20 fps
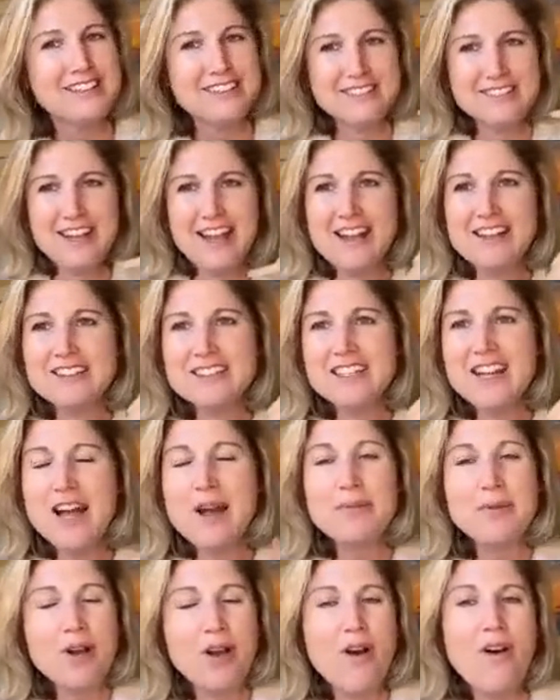Dialed it
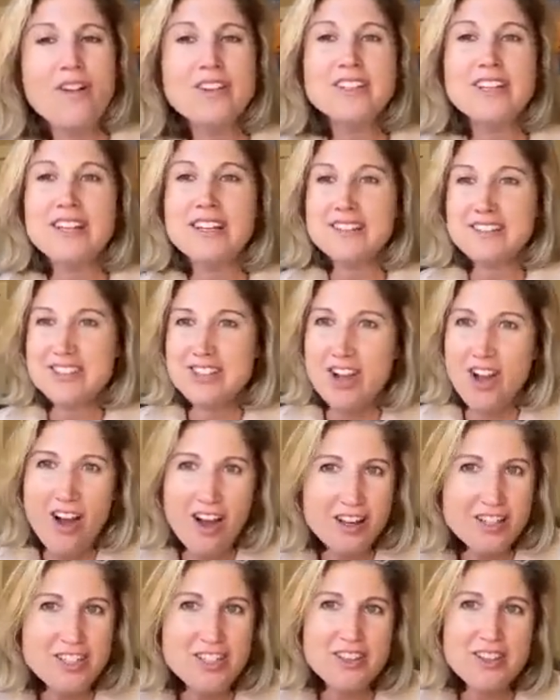up, called it,
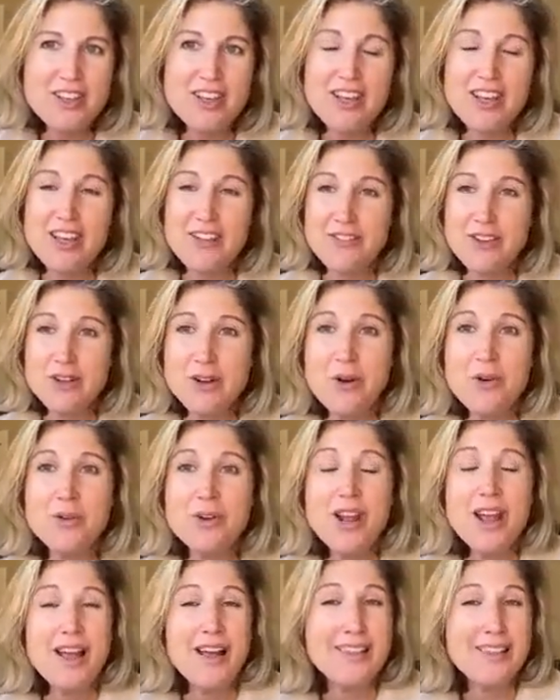talked to a
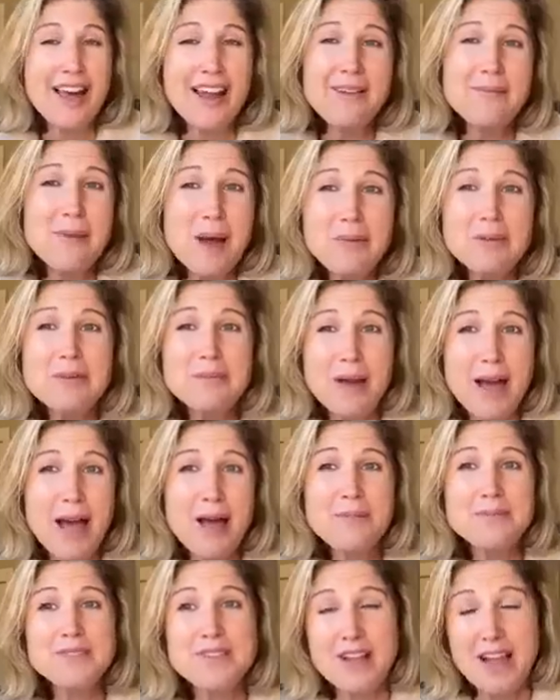lot of mom and
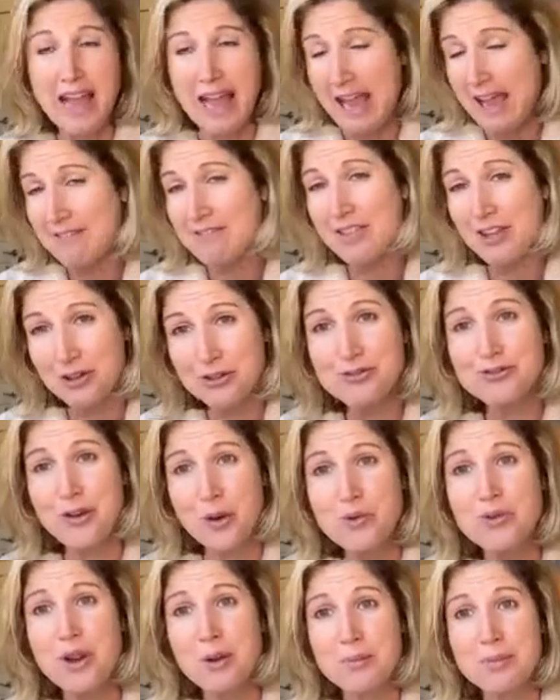pops have their
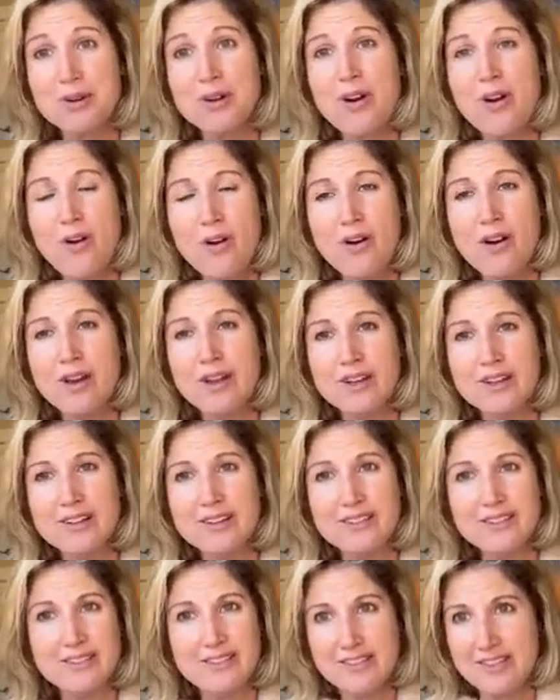phone number on
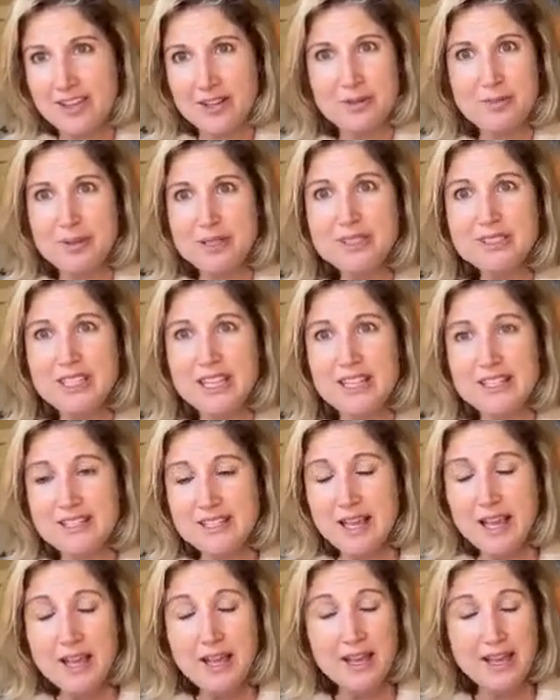their buildings.
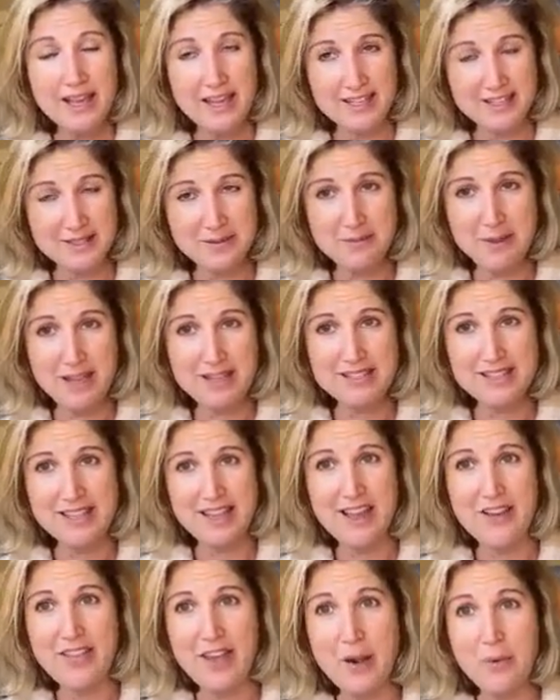It's amazing
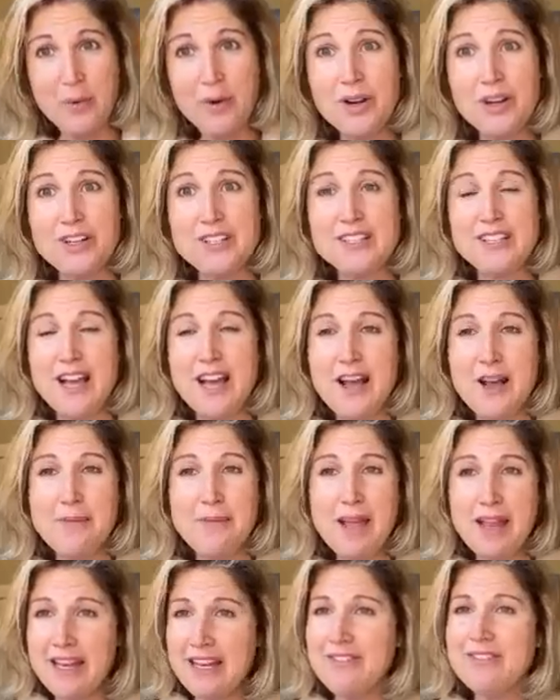how that works.
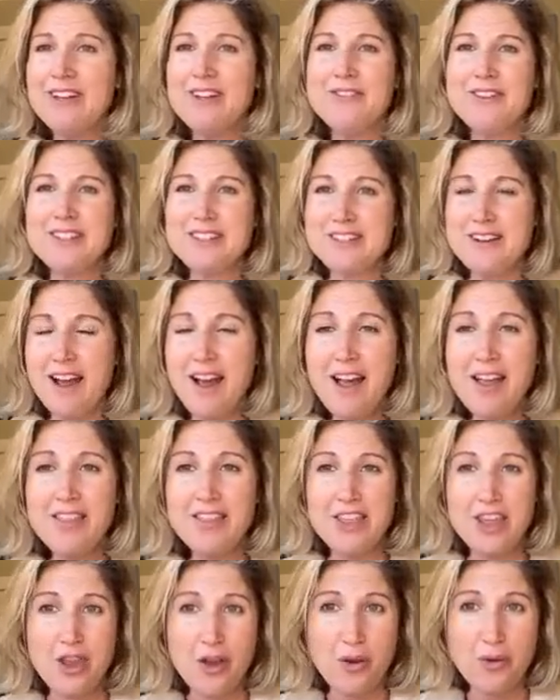And even if it's not
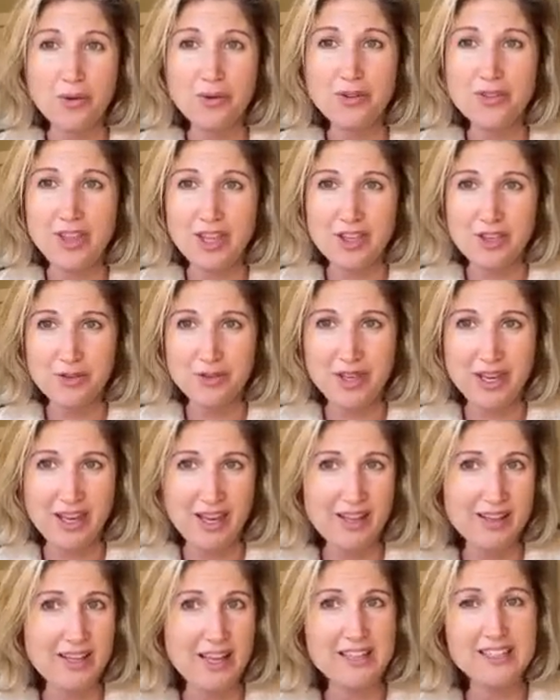the owner that you
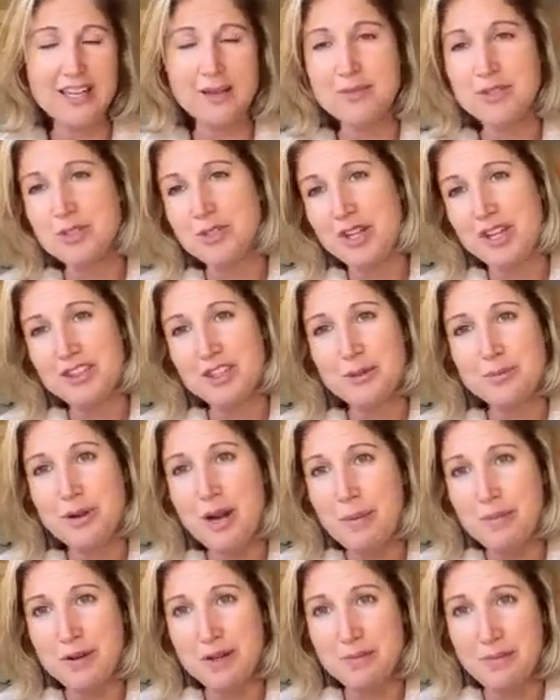get, a lot of times you'll get their
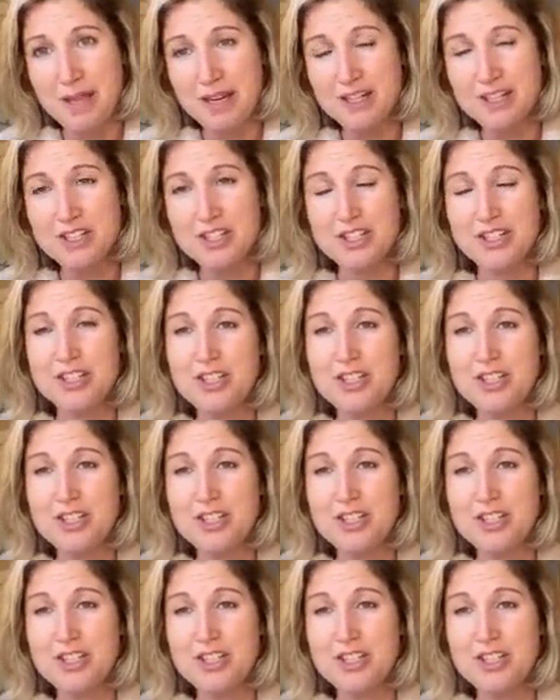property manager.